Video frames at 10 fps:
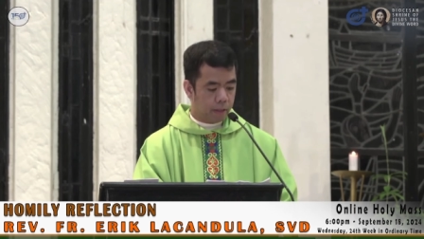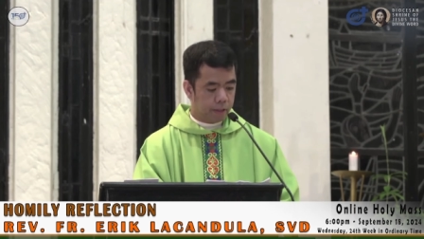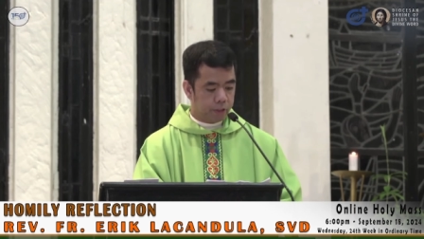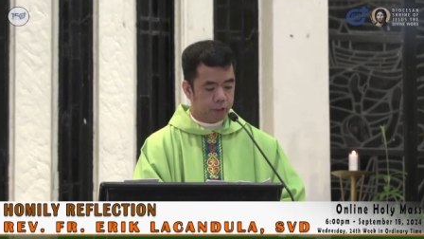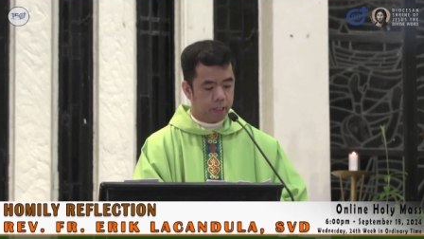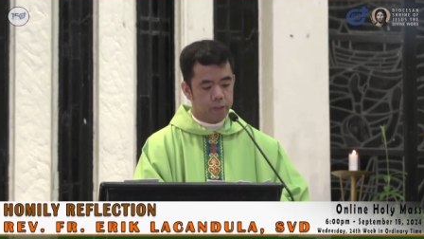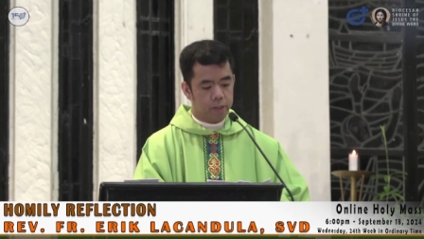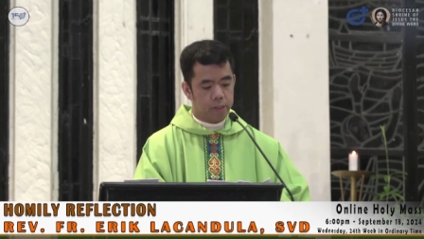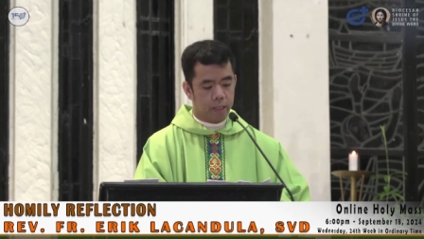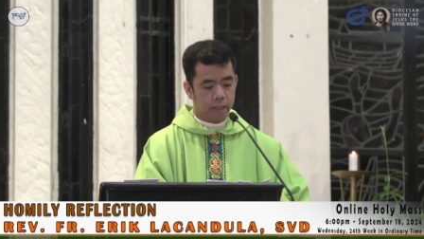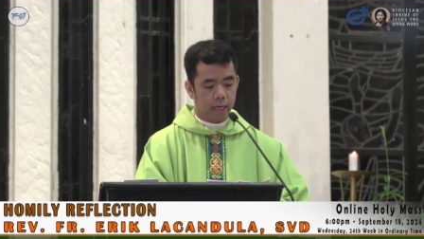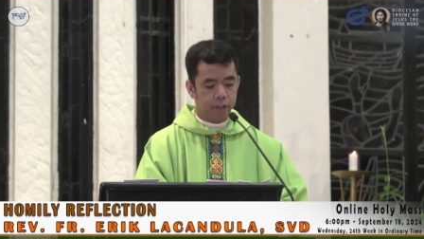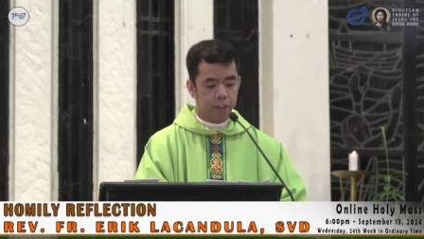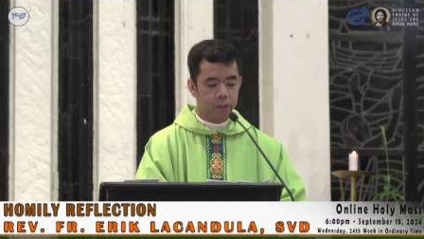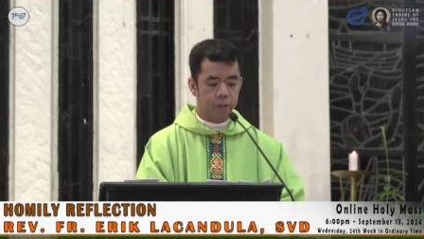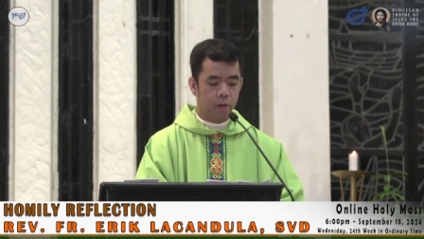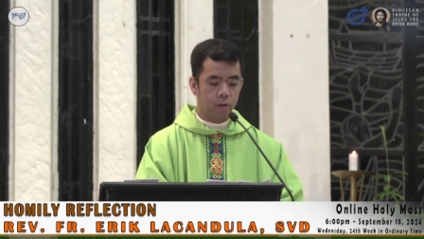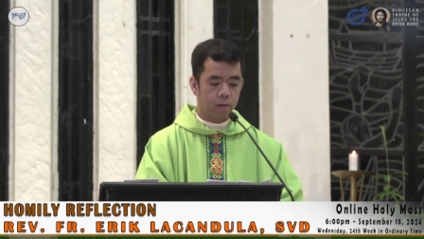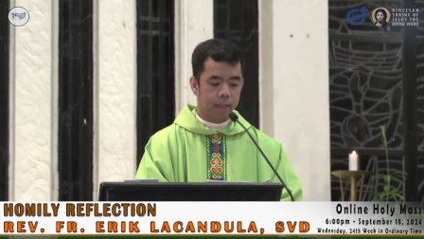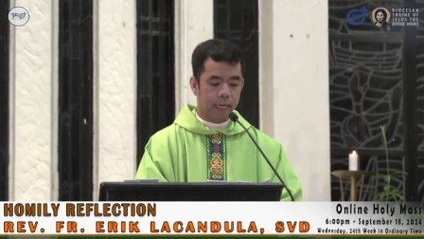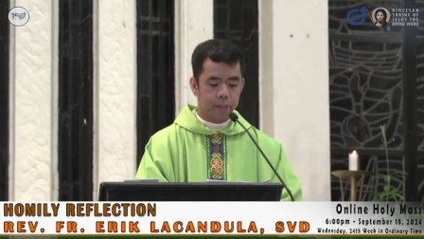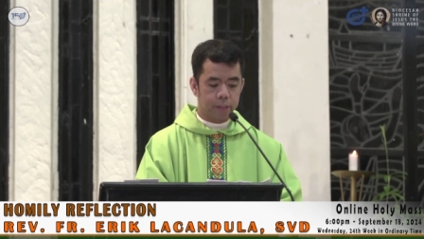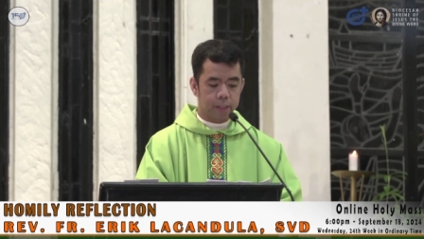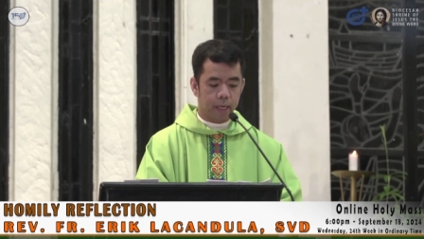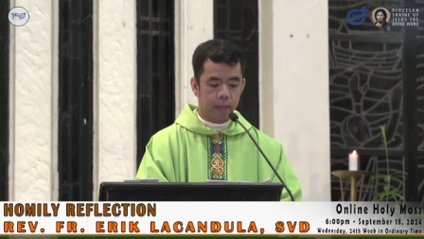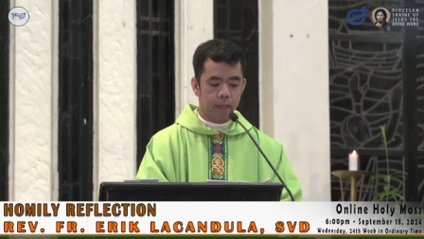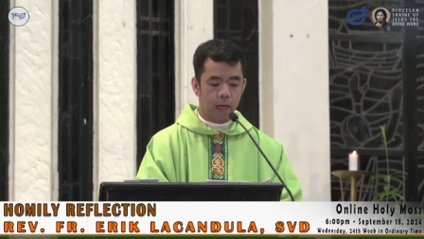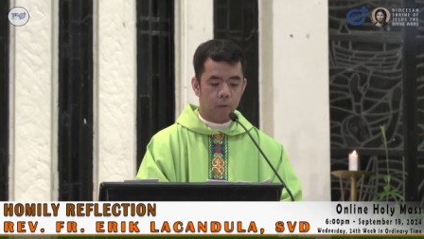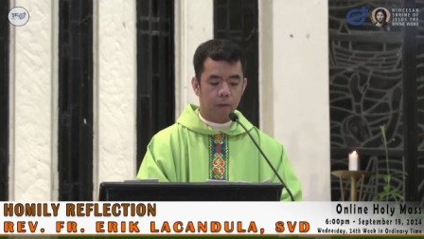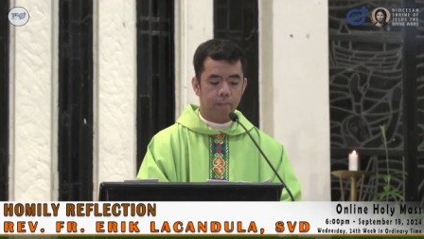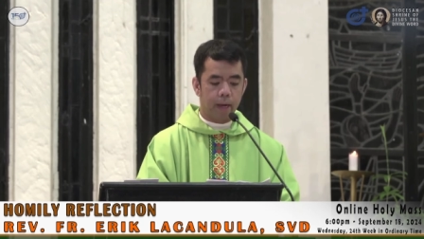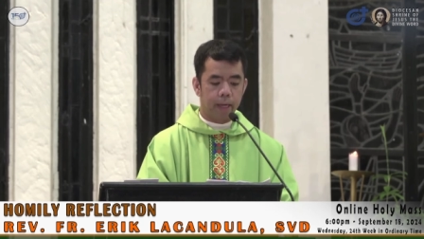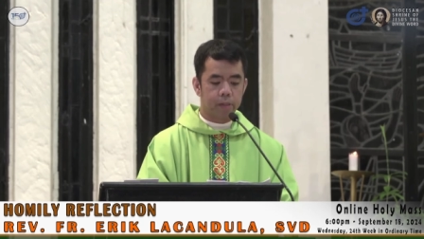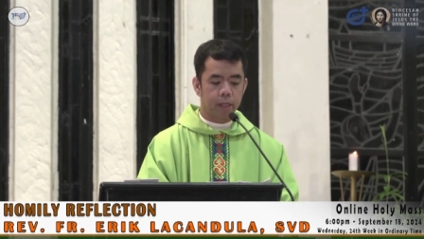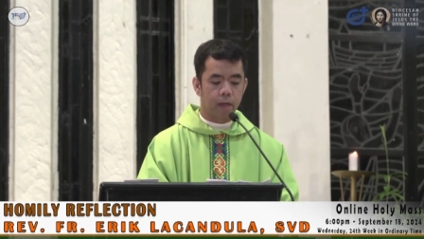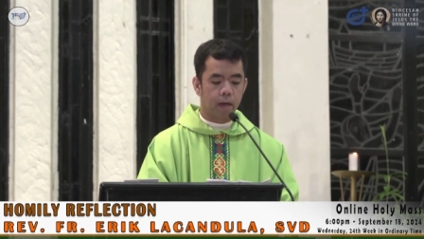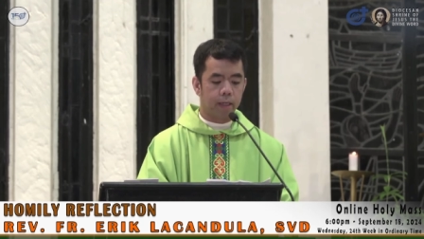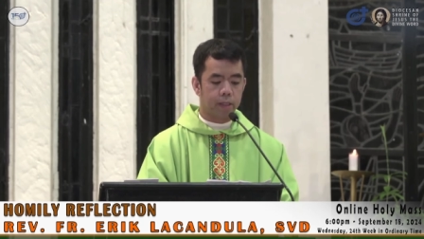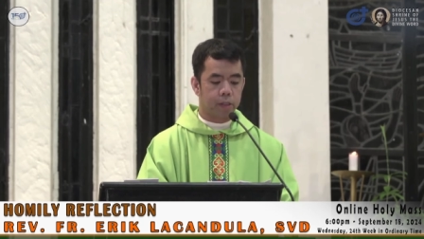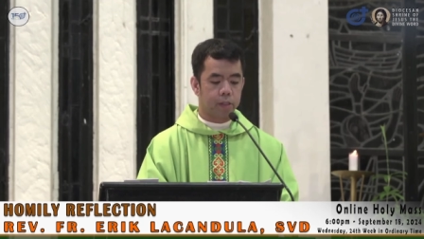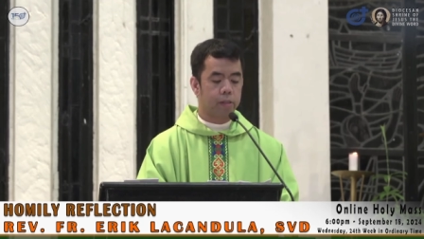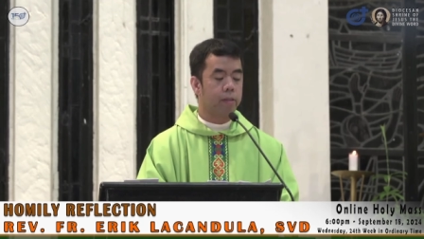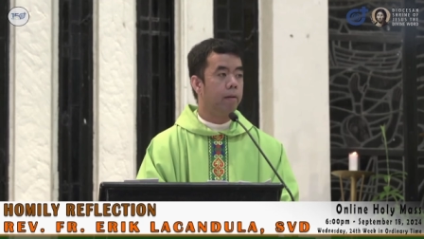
Just as a catchy song can stay in our minds and hearts,